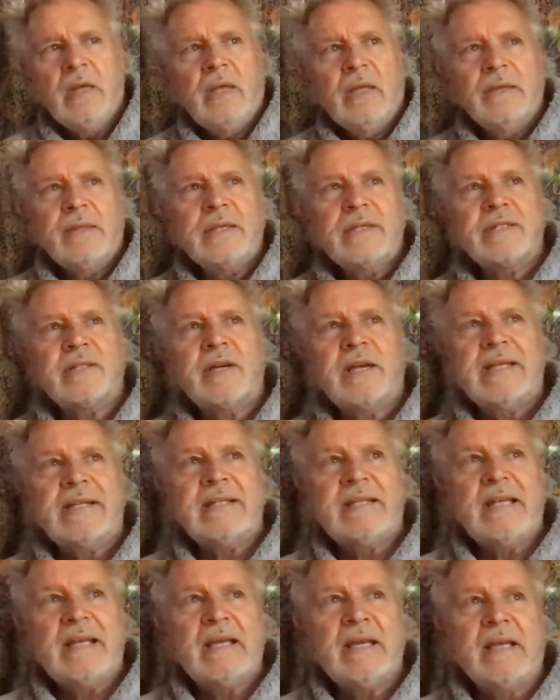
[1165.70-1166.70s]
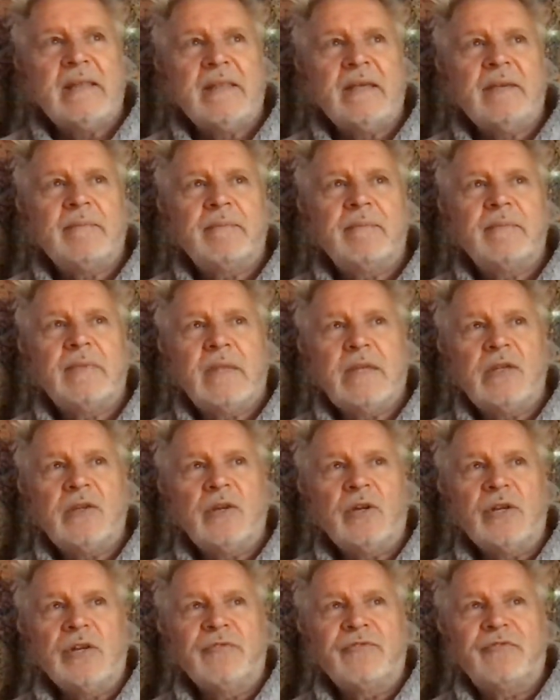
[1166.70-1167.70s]
this idea that you're
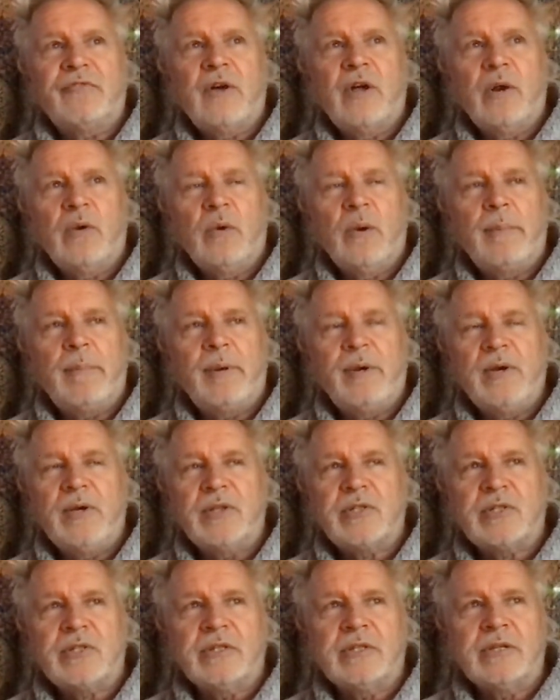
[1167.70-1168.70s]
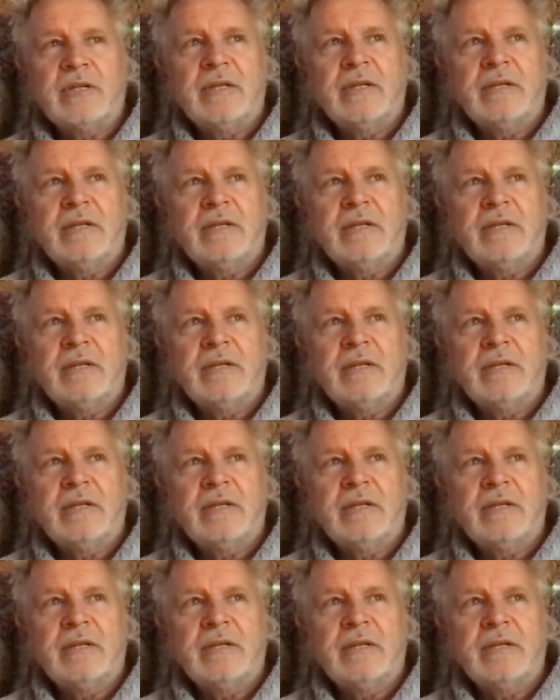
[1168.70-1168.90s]
going to follow a person